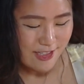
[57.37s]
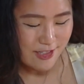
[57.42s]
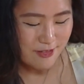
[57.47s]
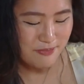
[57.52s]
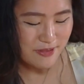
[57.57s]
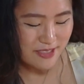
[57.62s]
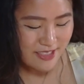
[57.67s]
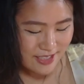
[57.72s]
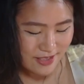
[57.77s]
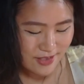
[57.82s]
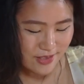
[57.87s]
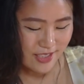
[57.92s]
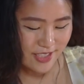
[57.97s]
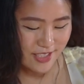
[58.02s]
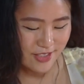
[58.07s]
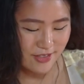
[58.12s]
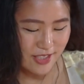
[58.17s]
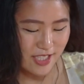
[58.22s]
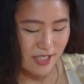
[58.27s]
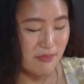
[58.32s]
to pursue
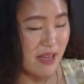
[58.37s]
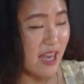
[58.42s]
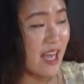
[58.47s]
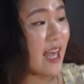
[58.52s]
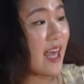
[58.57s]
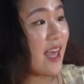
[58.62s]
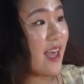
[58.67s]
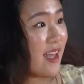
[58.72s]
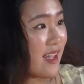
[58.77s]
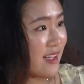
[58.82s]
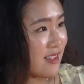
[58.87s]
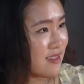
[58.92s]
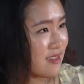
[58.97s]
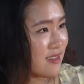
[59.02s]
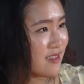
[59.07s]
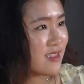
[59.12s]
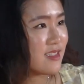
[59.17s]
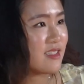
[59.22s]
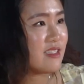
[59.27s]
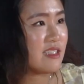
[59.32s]
a dream
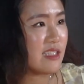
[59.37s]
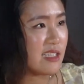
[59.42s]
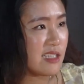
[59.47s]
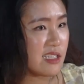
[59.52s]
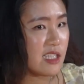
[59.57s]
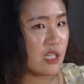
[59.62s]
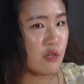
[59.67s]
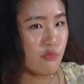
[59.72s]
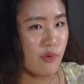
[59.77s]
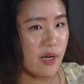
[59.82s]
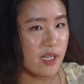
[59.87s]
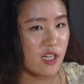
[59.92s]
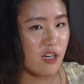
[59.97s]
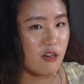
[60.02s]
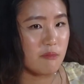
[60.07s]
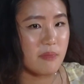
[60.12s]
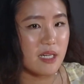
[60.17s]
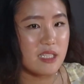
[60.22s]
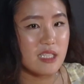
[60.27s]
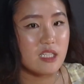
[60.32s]
and nearly ran
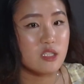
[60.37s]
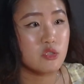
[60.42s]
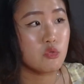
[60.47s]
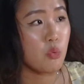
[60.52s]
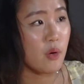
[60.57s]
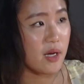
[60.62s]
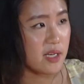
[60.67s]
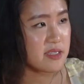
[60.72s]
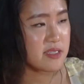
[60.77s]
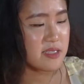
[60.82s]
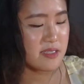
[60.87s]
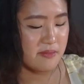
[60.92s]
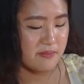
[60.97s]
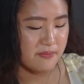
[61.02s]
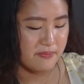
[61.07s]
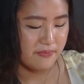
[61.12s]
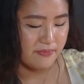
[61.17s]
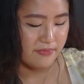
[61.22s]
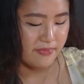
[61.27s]
out of money twice.